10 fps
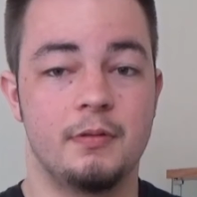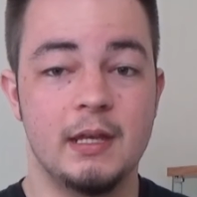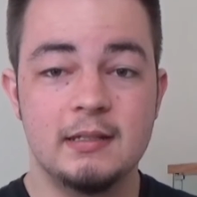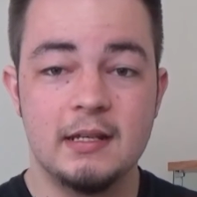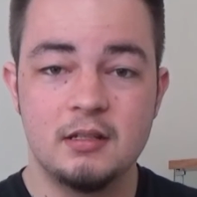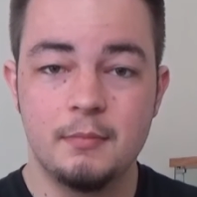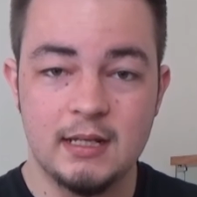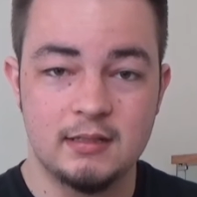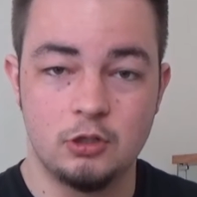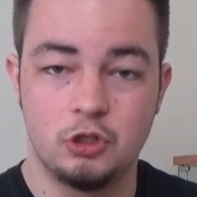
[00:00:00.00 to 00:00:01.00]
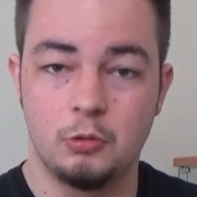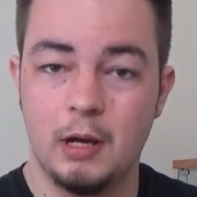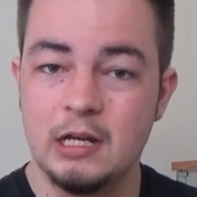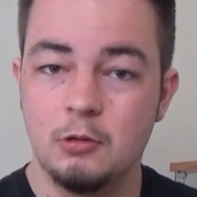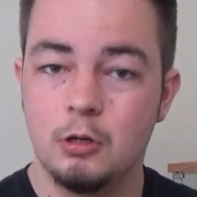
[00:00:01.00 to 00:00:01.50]
this is a message to
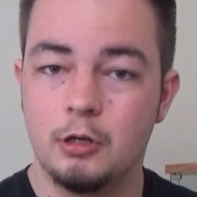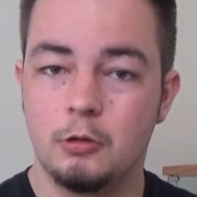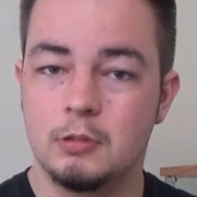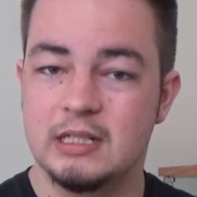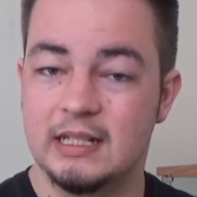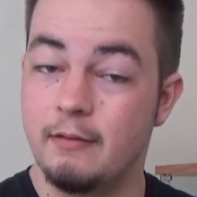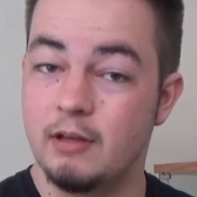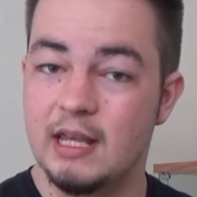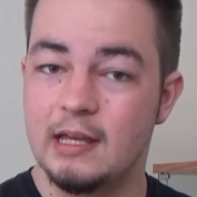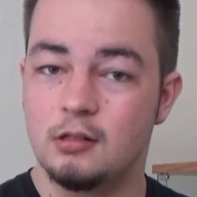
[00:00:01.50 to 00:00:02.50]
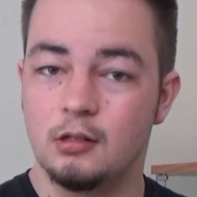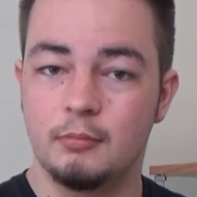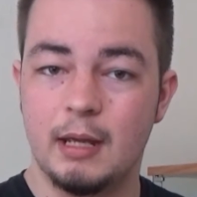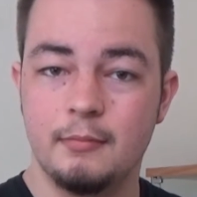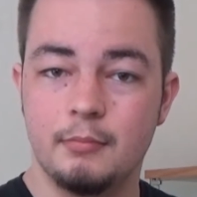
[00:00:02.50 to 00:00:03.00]
anyone who has given their dog a
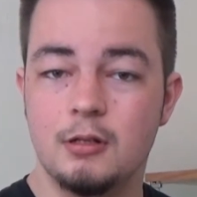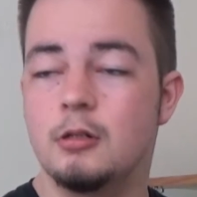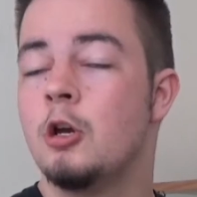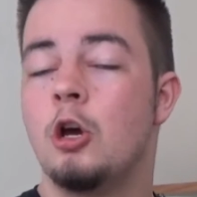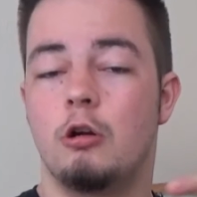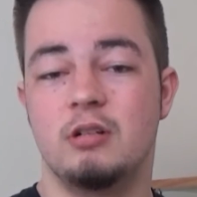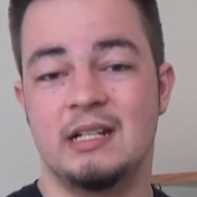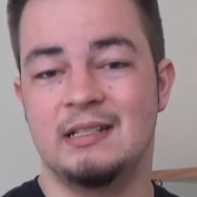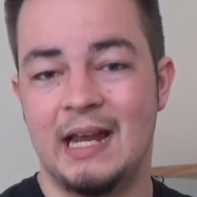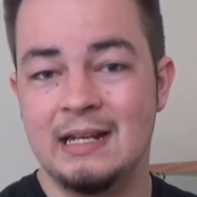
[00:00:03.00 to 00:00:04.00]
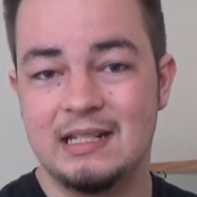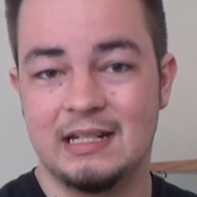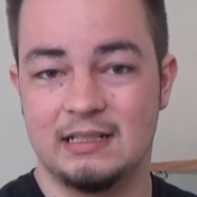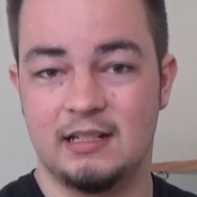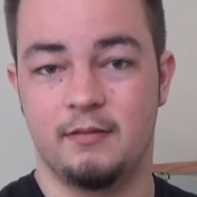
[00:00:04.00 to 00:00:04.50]
man bun or is
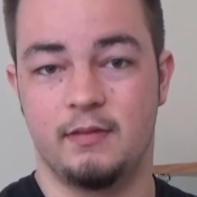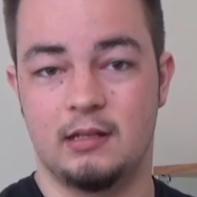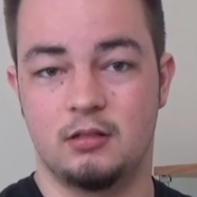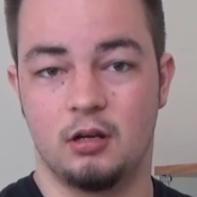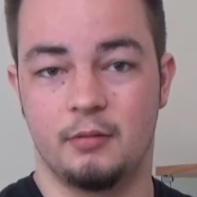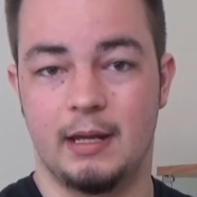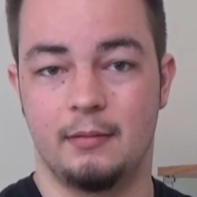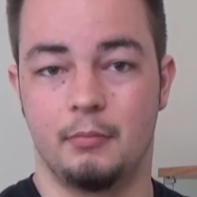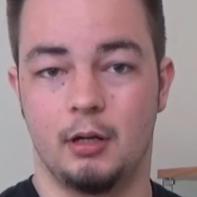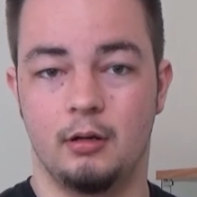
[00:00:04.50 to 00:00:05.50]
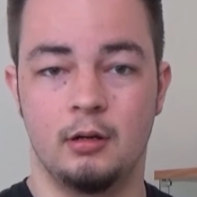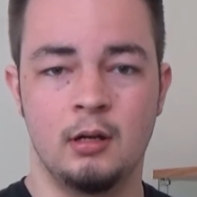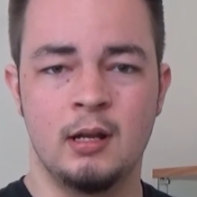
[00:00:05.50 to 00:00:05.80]
intending to give their dog a man bun.